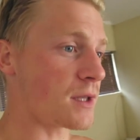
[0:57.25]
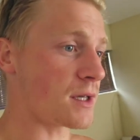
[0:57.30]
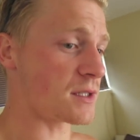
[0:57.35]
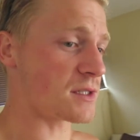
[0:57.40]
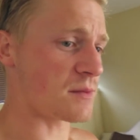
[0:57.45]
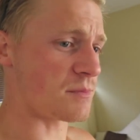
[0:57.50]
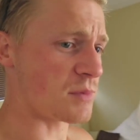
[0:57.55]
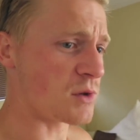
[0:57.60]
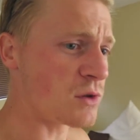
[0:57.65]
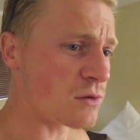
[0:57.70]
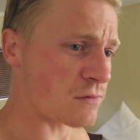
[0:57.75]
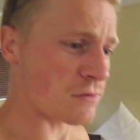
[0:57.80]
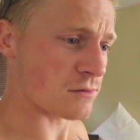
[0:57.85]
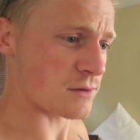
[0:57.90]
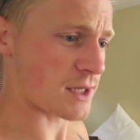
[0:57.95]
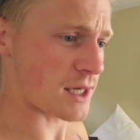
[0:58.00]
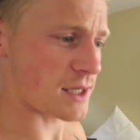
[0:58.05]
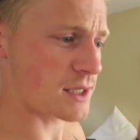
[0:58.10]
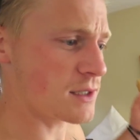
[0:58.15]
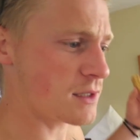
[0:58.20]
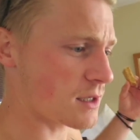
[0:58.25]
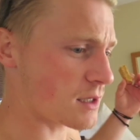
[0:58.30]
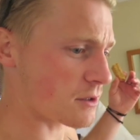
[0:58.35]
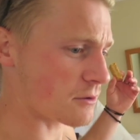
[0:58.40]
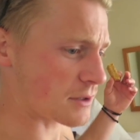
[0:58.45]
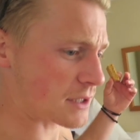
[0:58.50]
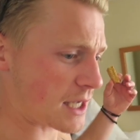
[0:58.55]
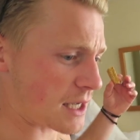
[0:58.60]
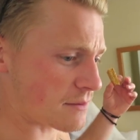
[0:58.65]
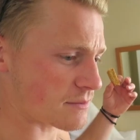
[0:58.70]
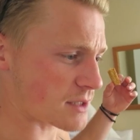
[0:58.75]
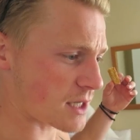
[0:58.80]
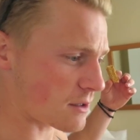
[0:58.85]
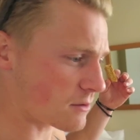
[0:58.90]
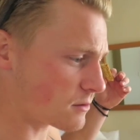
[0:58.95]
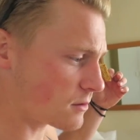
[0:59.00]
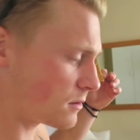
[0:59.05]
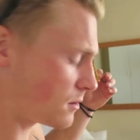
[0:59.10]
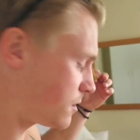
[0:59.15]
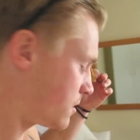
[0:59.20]
it's a beautiful day here in Cape
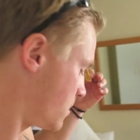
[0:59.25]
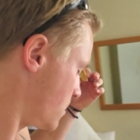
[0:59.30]
Town.